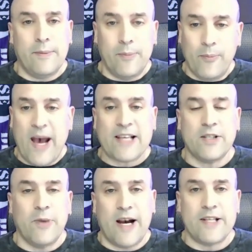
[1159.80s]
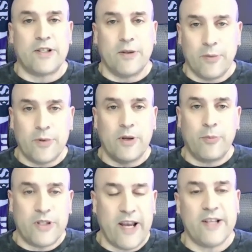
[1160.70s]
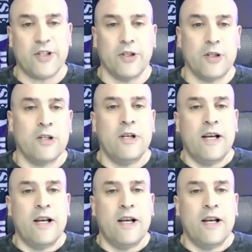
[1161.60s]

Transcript: maximize your potential